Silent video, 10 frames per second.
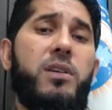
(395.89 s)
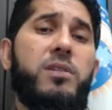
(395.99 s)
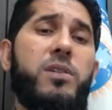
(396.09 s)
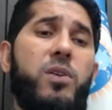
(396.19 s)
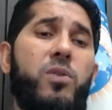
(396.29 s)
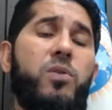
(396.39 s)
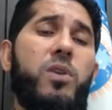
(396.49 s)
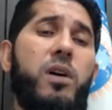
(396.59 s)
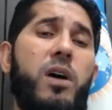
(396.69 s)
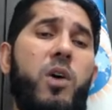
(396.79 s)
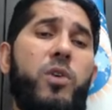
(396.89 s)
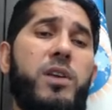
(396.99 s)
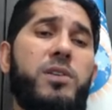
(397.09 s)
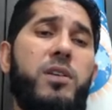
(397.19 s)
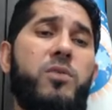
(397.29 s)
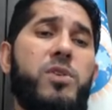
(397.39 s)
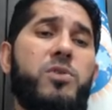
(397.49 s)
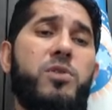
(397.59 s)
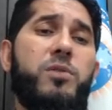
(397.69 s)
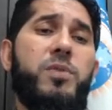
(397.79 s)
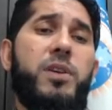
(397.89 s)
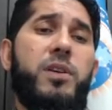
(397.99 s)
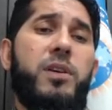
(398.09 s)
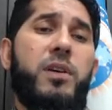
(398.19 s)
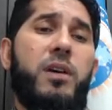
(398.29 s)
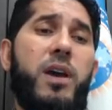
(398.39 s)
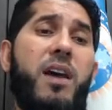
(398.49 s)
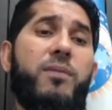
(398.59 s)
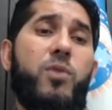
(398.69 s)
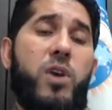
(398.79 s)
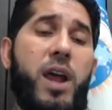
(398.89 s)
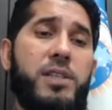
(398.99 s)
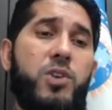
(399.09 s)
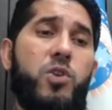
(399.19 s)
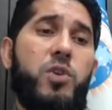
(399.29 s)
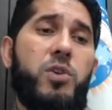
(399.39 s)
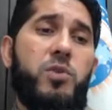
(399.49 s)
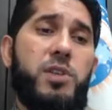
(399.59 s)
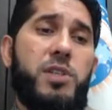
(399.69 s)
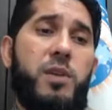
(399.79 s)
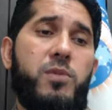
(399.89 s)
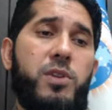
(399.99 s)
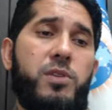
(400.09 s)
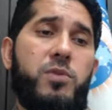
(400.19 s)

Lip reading: So our auxiliary should be have or has according to the subject.